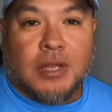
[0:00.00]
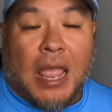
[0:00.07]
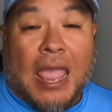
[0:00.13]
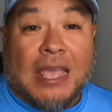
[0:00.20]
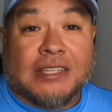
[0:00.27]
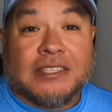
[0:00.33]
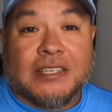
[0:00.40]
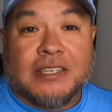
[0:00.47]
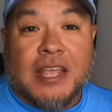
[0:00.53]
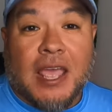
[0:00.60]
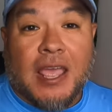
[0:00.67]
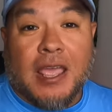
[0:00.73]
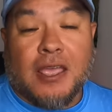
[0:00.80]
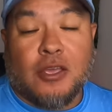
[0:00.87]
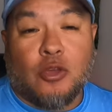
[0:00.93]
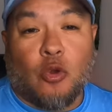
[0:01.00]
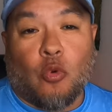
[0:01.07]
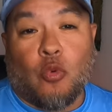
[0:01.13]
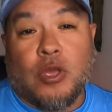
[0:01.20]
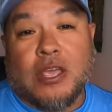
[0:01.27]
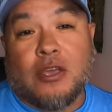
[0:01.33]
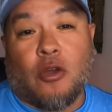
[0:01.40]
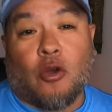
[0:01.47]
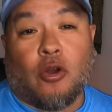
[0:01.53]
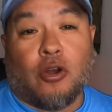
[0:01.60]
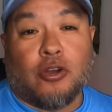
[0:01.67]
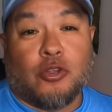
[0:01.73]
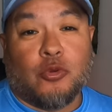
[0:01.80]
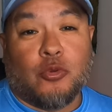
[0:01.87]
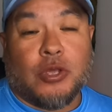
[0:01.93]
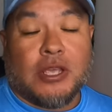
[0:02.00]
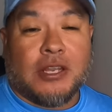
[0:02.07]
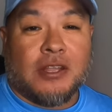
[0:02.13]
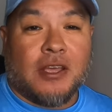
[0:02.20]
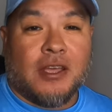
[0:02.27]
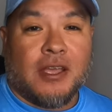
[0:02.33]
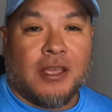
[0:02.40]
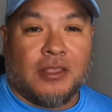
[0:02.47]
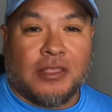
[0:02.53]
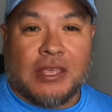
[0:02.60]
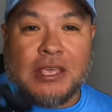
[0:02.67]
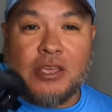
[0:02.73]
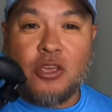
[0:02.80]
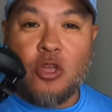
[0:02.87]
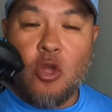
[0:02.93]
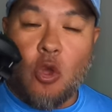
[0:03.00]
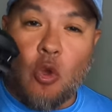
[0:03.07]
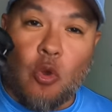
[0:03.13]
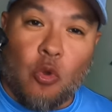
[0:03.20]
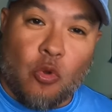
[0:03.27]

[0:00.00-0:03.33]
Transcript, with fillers: and today we are doing the